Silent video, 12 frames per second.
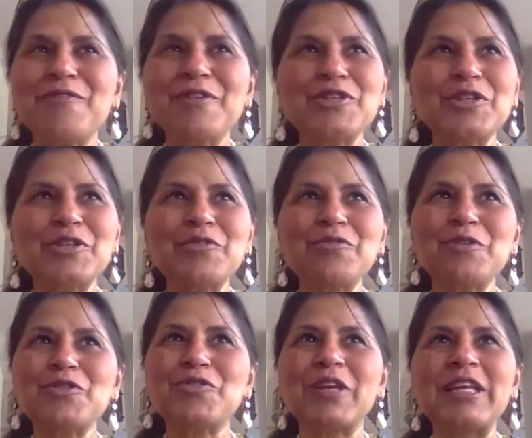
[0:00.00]
vision
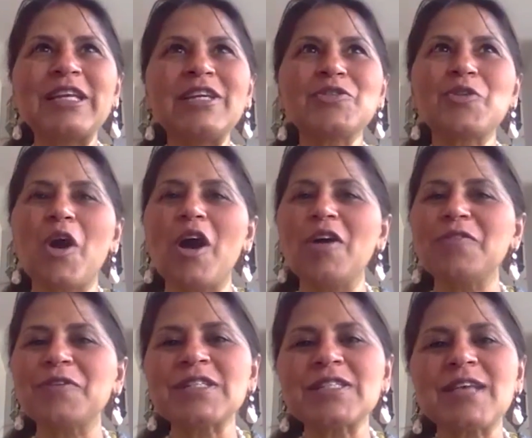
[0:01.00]
was really to
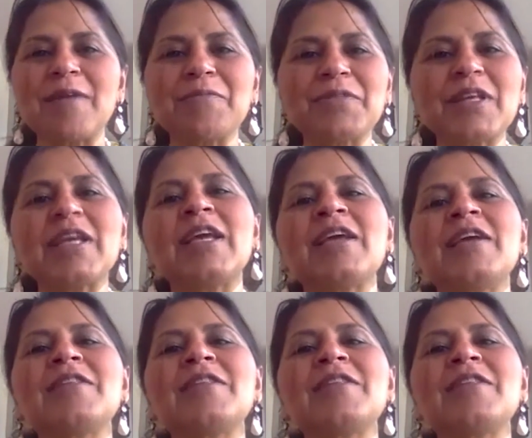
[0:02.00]
offer something